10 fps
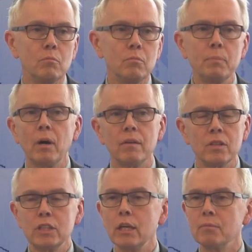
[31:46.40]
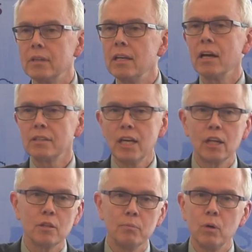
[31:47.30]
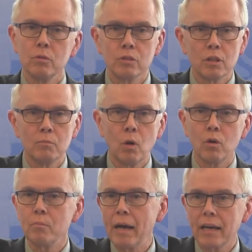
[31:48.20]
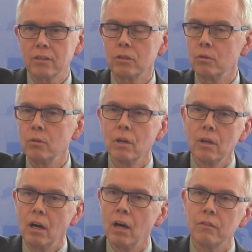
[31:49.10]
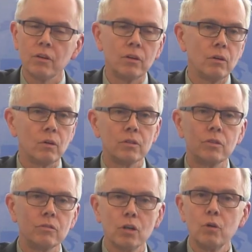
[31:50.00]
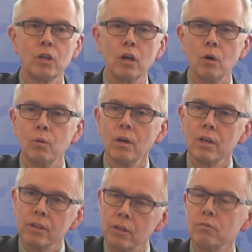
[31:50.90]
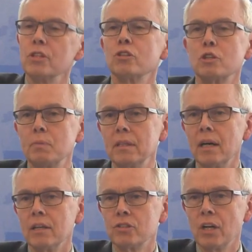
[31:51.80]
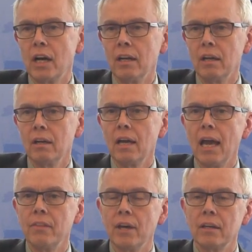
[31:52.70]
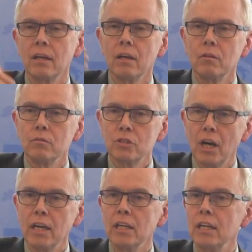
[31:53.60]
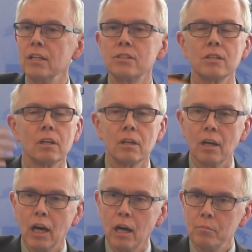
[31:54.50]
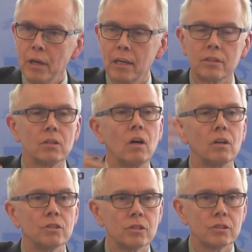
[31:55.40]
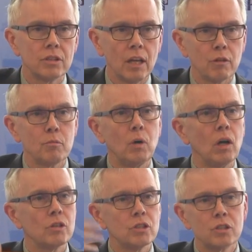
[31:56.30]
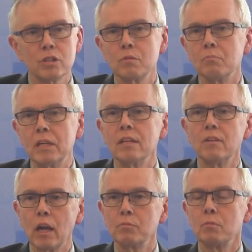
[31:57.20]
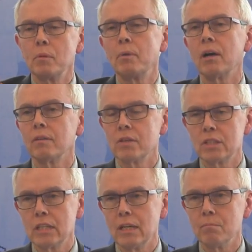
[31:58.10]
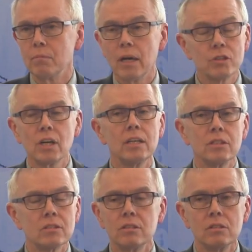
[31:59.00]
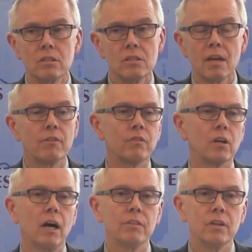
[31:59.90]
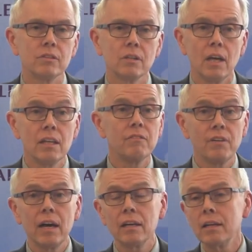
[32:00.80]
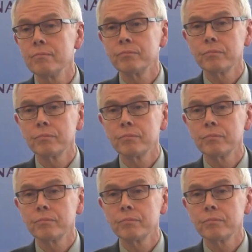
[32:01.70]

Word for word: be part of the team, that they not take the bones and the molar back to Harvard or to Tokyo, that the research be done in China, and that Chinese uh, paleontologists and anthropologists be developed and be part of this team. And the Chinese never forgot this. And then finally,